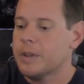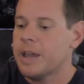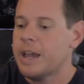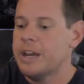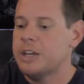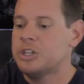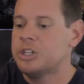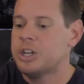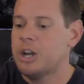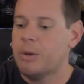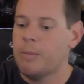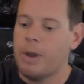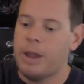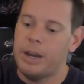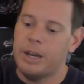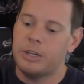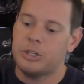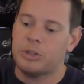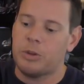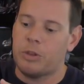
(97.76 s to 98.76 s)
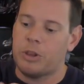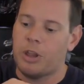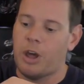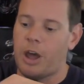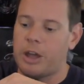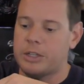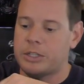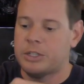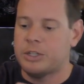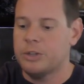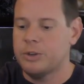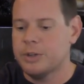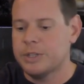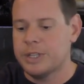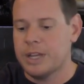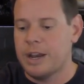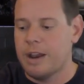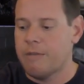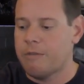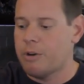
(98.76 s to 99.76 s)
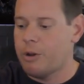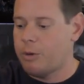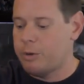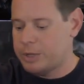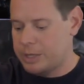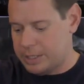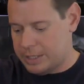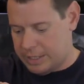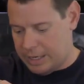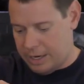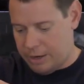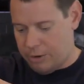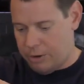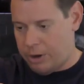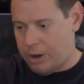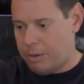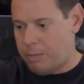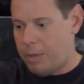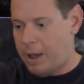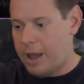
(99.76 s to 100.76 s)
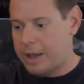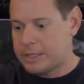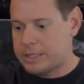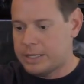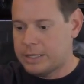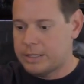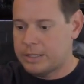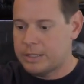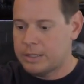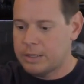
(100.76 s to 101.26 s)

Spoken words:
Kind of share my initial thoughts too, because I never know what to say during unboxing.